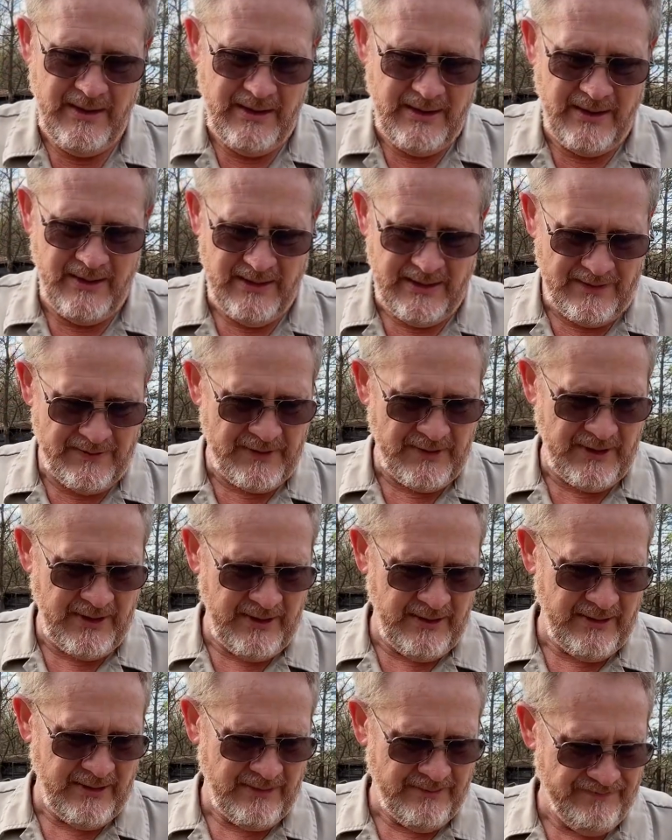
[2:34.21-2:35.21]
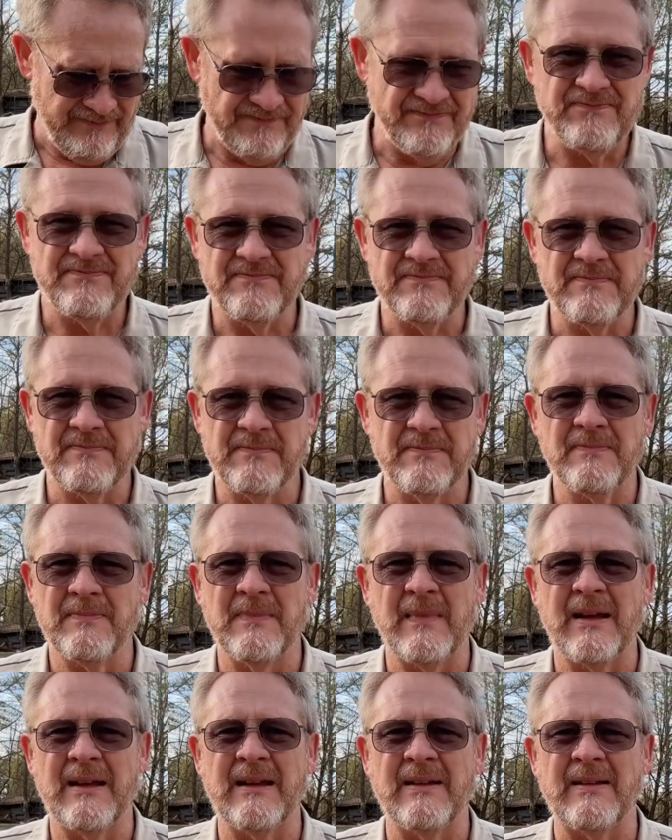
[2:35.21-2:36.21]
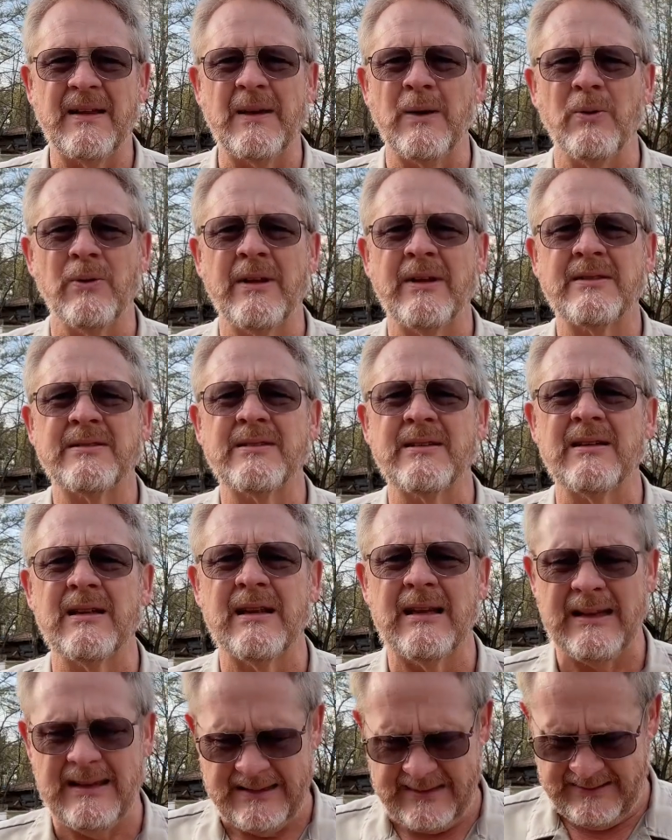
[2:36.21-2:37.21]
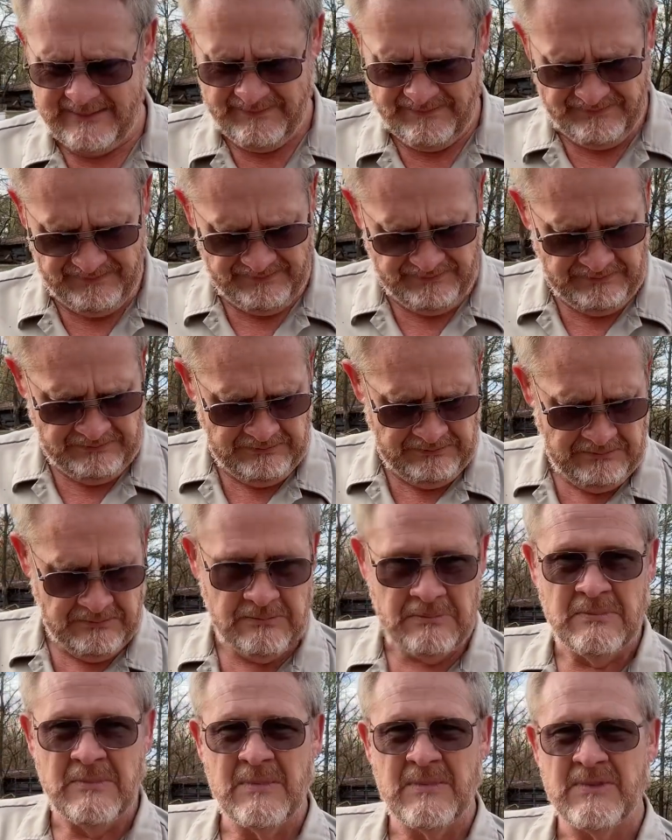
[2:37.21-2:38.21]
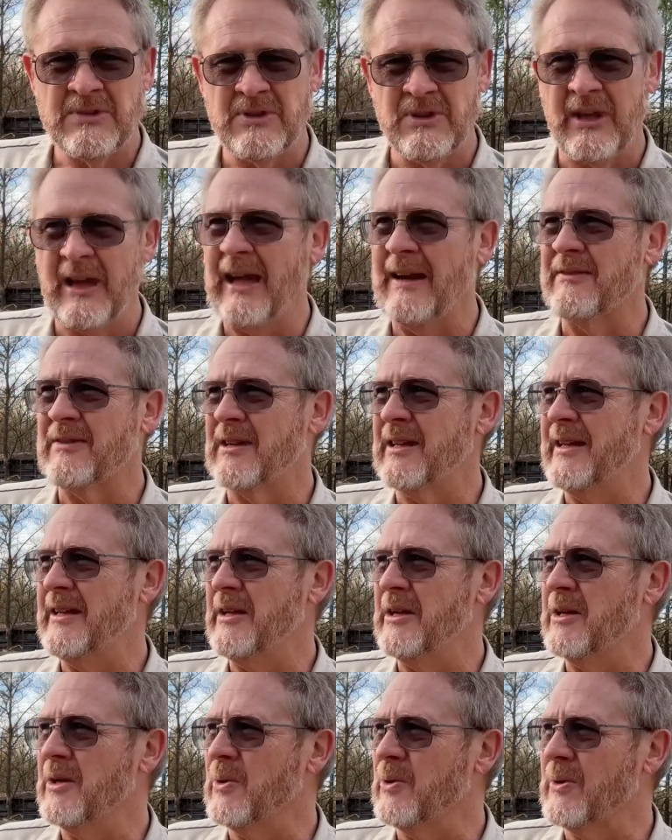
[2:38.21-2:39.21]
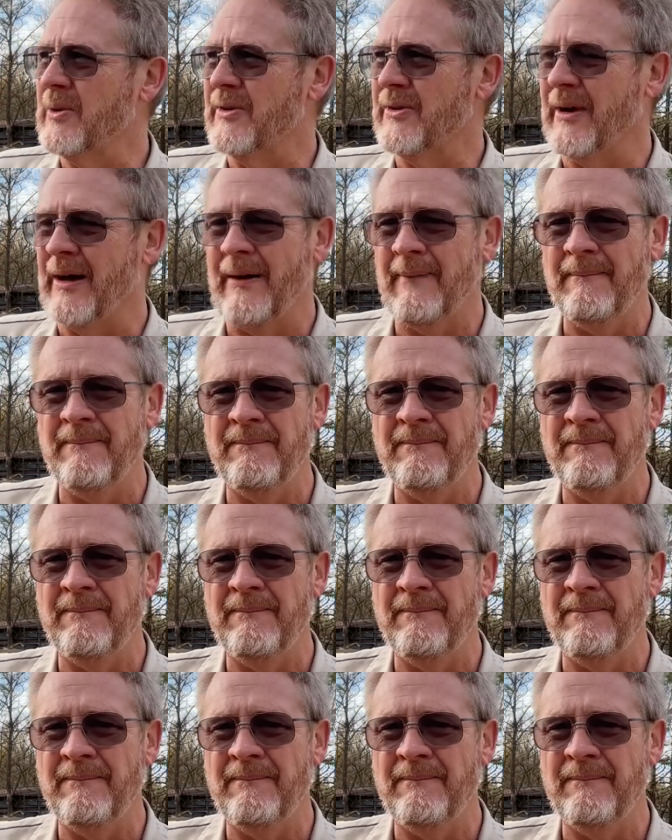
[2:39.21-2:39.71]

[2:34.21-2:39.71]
Year after year, they don't necessarily like it. So you have to clean your gourds out.